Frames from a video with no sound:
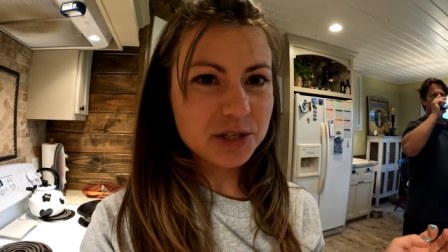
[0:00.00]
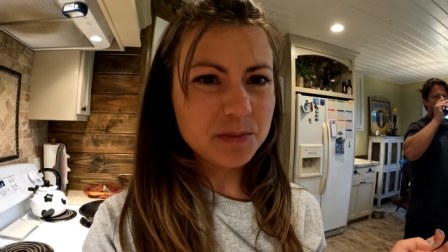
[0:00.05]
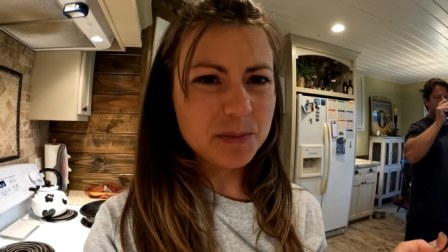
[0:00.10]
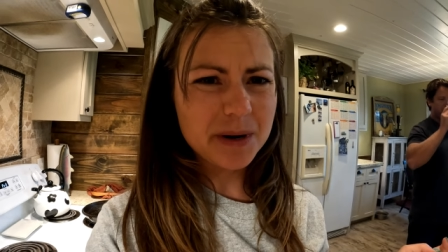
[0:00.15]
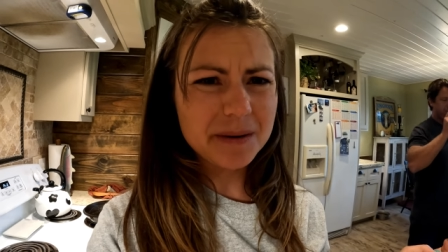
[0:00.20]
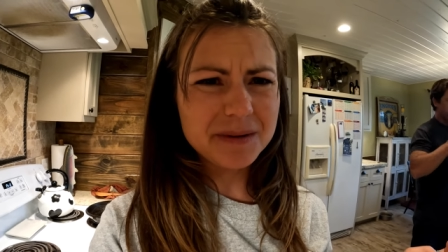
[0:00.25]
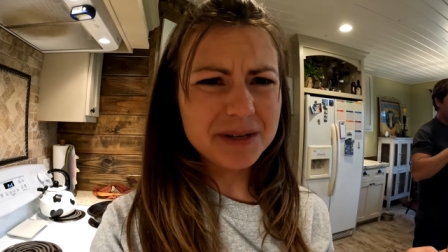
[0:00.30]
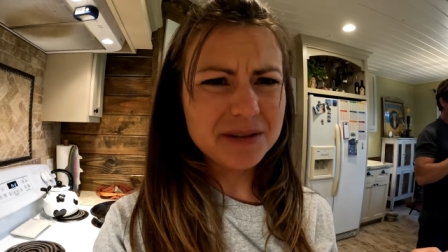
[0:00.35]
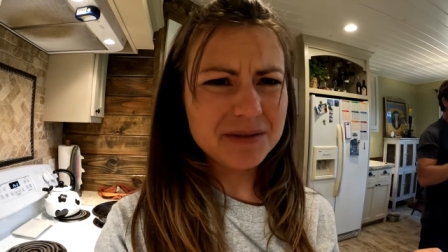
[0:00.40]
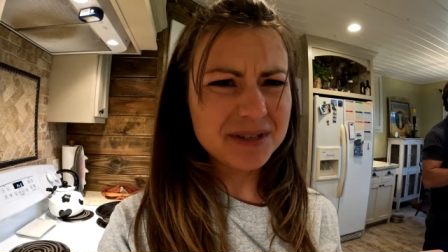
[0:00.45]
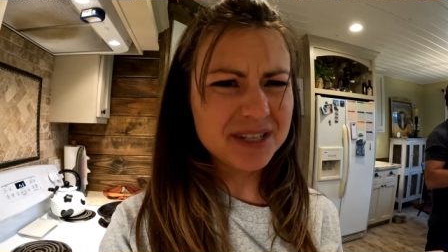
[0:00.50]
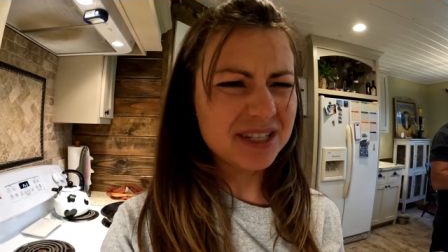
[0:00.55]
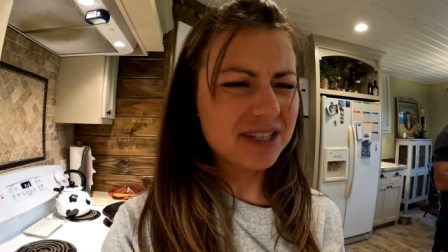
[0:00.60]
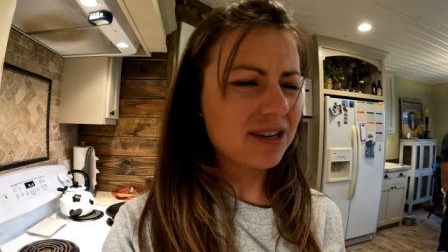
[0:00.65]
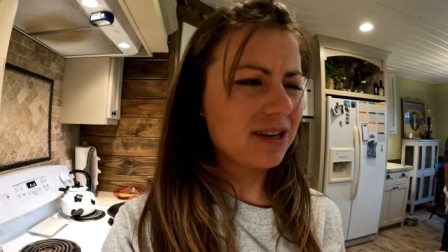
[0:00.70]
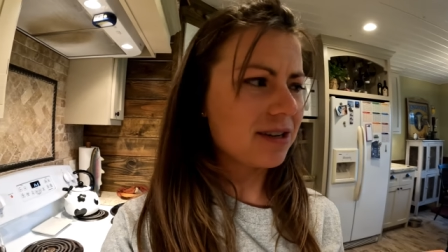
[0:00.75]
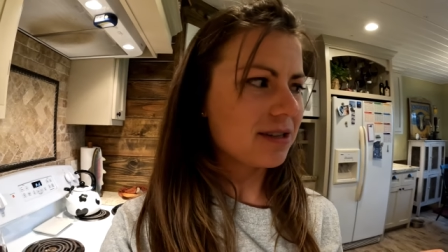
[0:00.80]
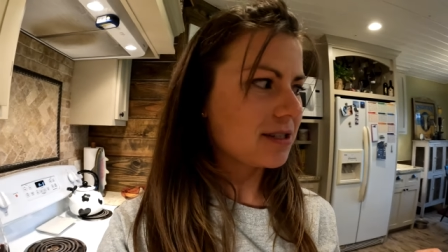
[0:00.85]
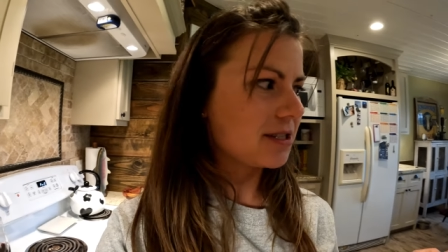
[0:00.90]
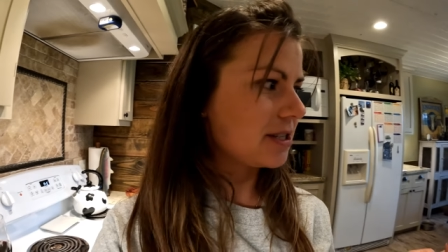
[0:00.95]
probably do a
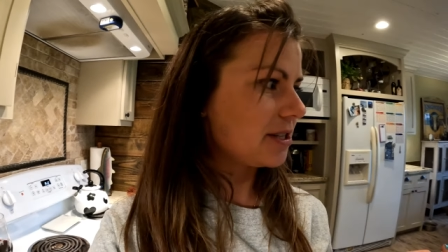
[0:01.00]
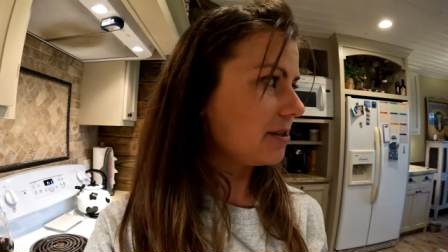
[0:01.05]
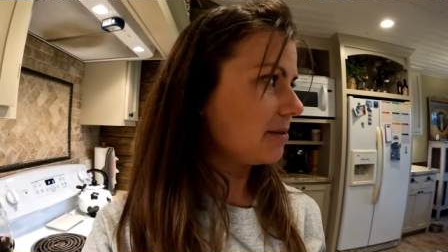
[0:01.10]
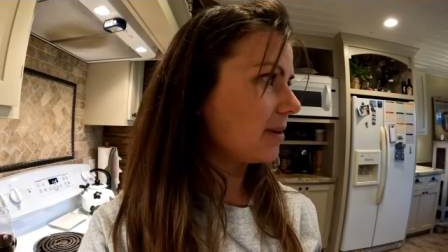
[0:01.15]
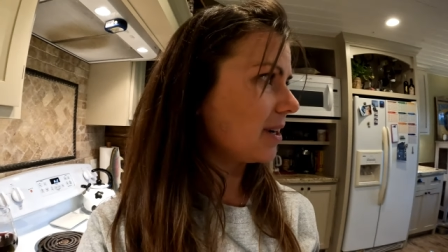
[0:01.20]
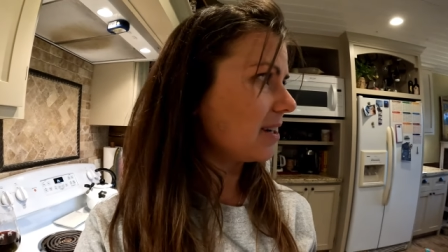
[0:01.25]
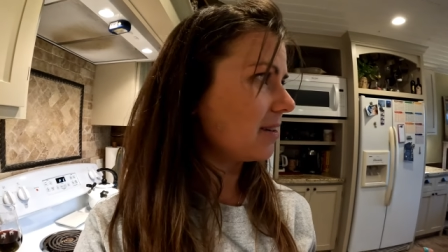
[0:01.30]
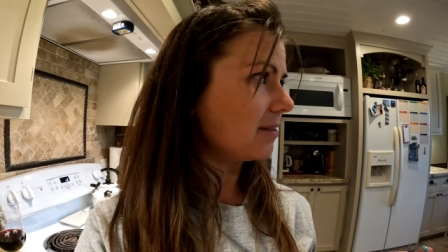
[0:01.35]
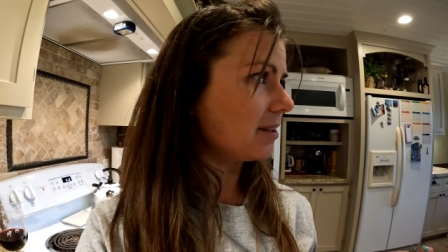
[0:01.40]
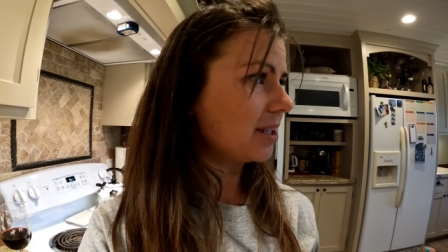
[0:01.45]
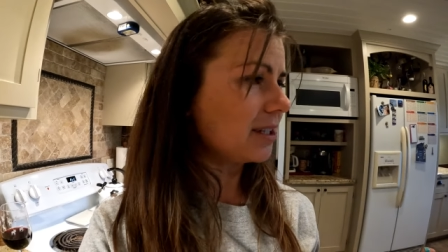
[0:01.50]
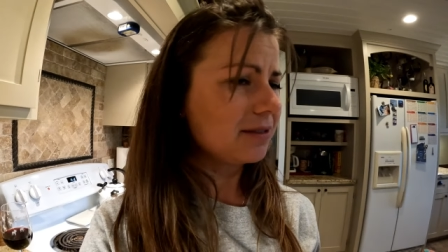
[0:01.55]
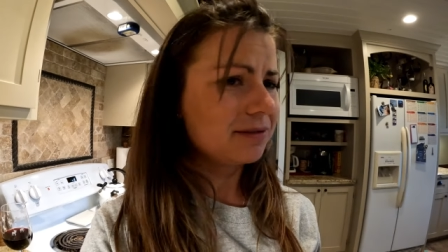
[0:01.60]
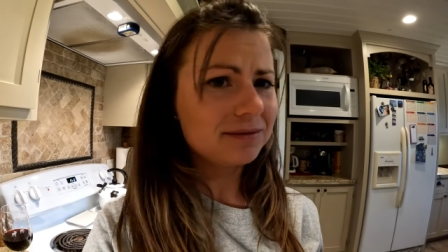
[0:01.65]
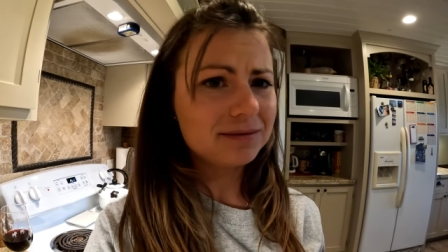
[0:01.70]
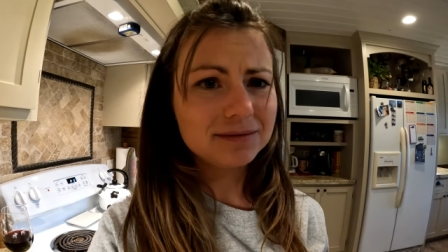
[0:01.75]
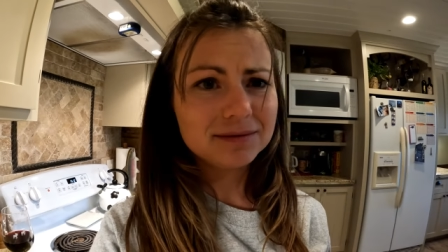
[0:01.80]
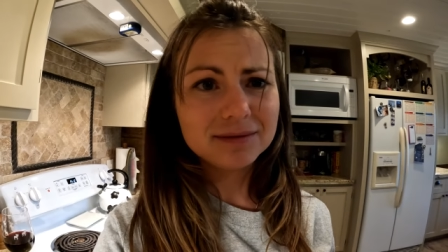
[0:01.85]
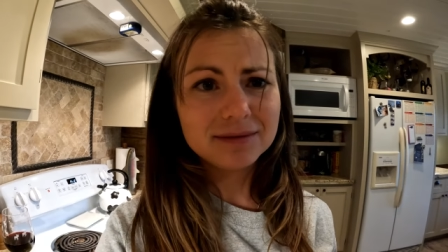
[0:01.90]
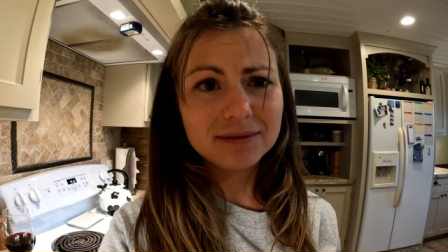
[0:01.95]
sauce too. I don't know.
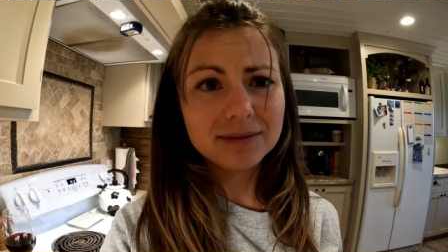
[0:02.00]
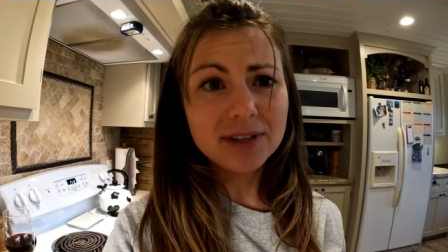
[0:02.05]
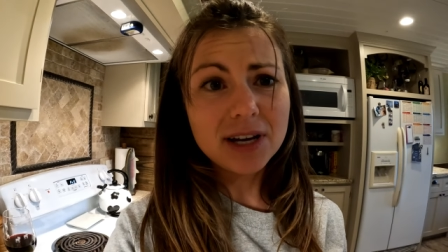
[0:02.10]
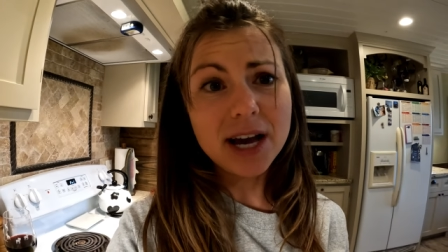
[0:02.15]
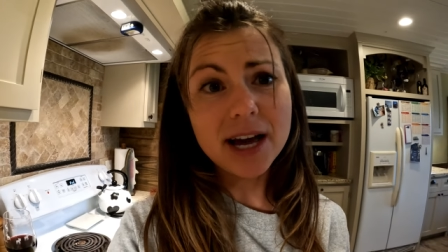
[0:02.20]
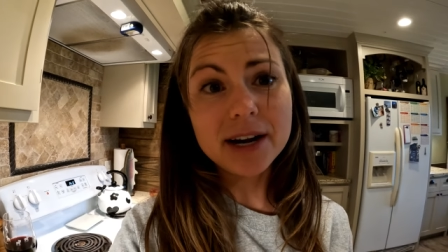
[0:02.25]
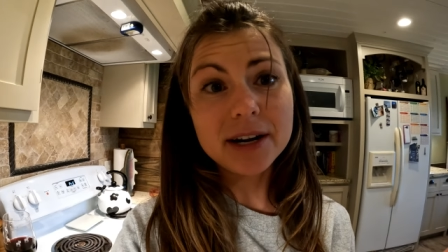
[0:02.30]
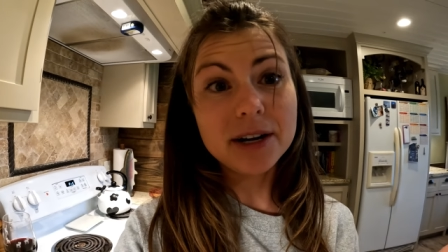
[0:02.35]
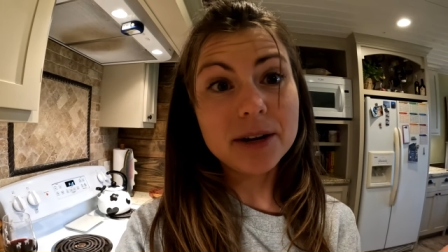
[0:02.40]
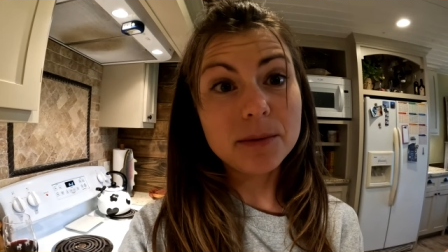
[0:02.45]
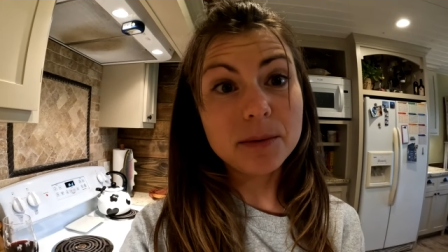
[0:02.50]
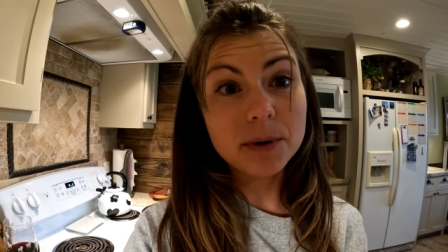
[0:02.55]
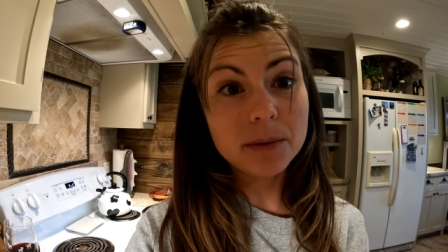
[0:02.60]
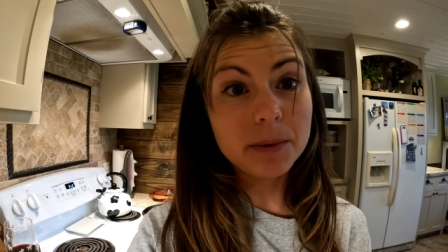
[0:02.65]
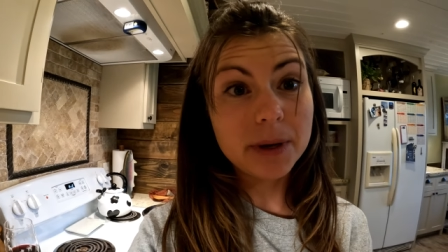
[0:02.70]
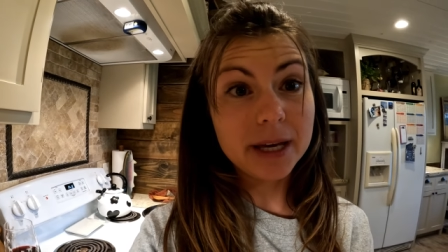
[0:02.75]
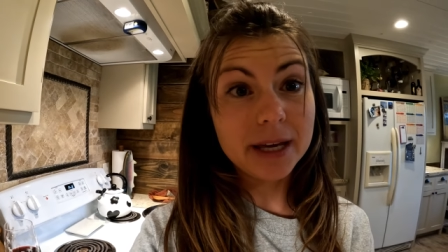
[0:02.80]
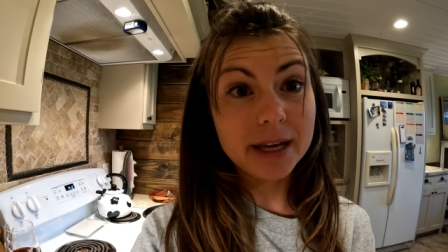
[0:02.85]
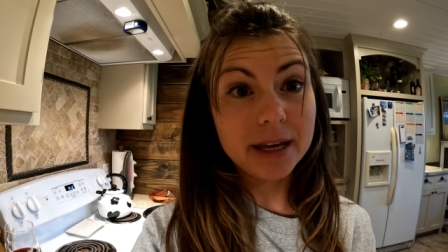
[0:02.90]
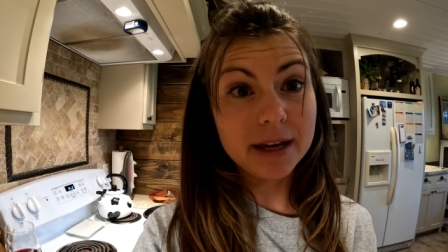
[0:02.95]
I don't know. We're
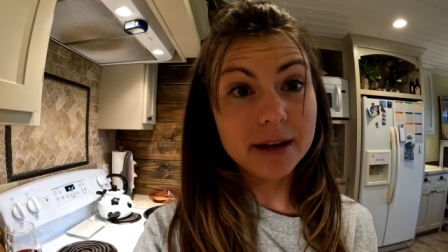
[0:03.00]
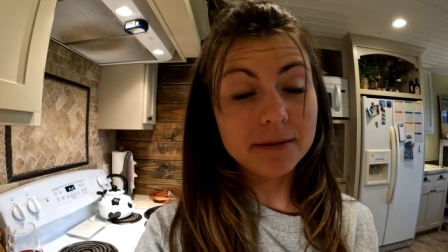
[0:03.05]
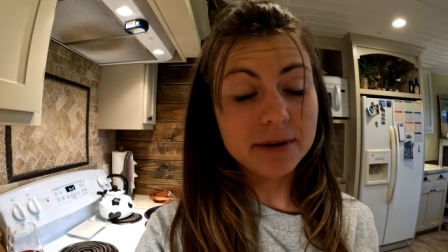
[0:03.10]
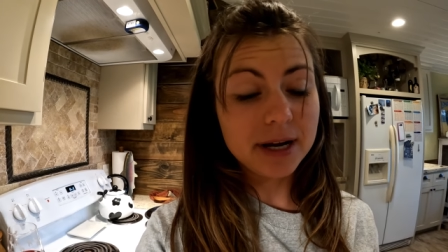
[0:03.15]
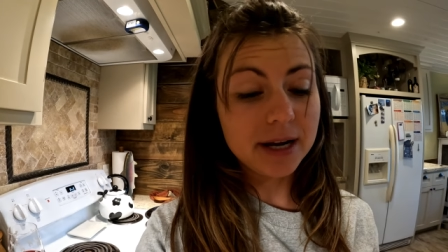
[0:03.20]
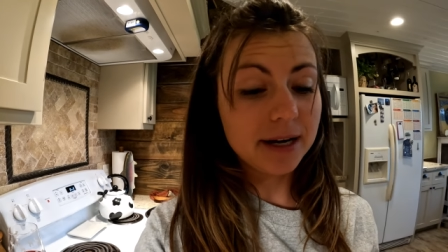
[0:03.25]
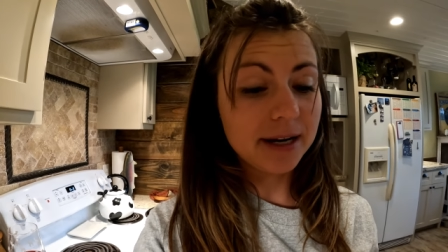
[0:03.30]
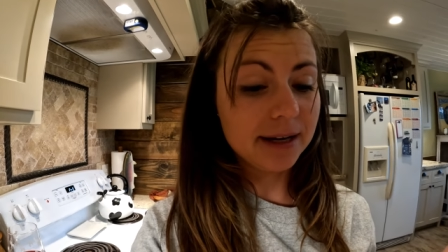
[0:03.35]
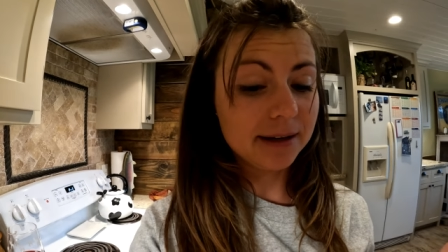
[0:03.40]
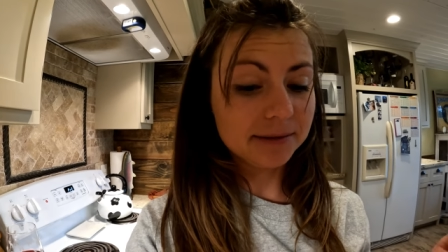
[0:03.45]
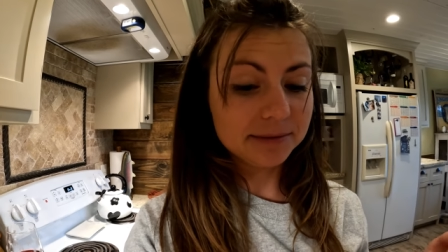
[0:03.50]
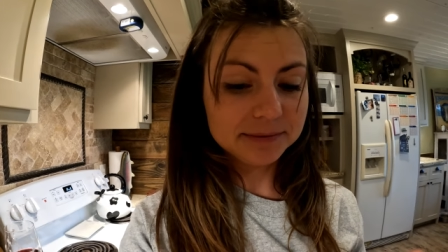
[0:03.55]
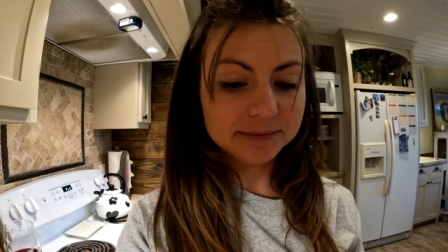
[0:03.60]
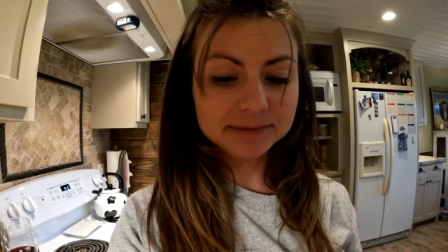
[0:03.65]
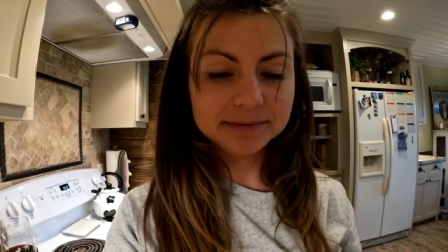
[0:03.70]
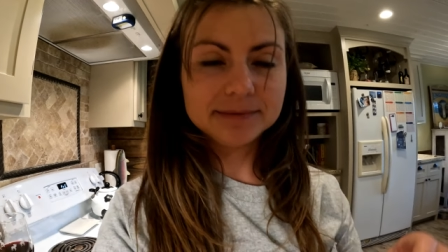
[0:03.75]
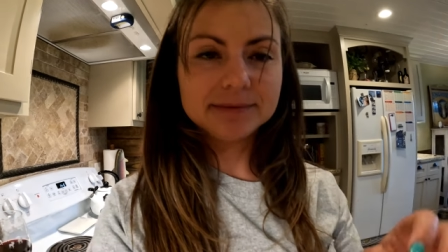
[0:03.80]
winging it right now.